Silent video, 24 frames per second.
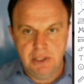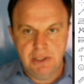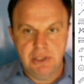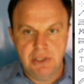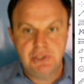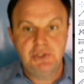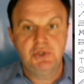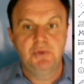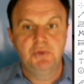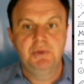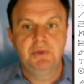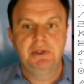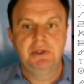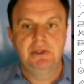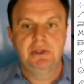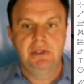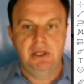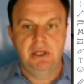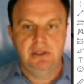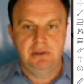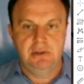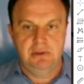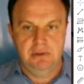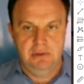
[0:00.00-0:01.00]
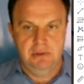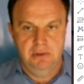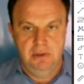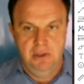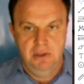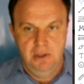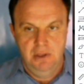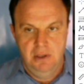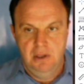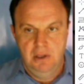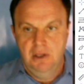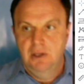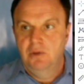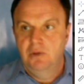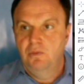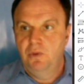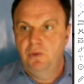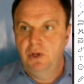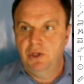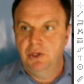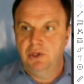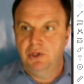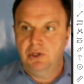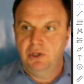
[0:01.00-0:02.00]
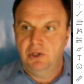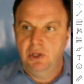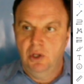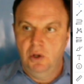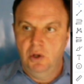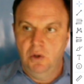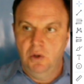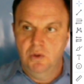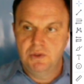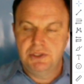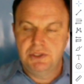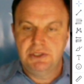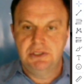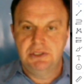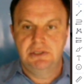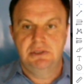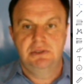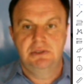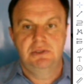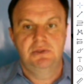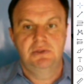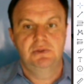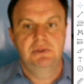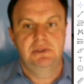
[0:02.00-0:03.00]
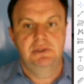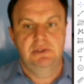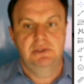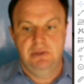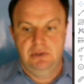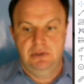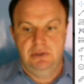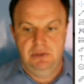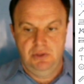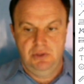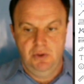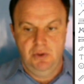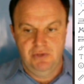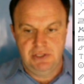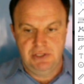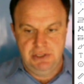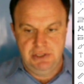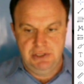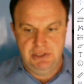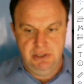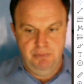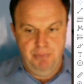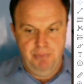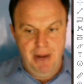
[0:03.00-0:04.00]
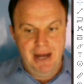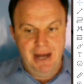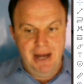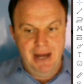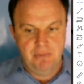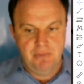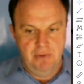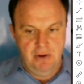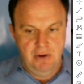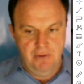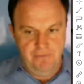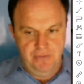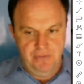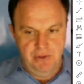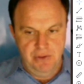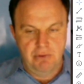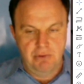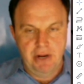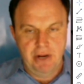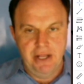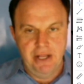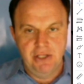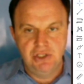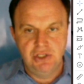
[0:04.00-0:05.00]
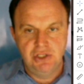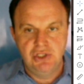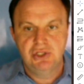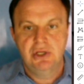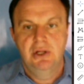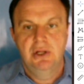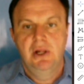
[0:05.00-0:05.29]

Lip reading: Assuming that we're gonna close towards the bottom of the range.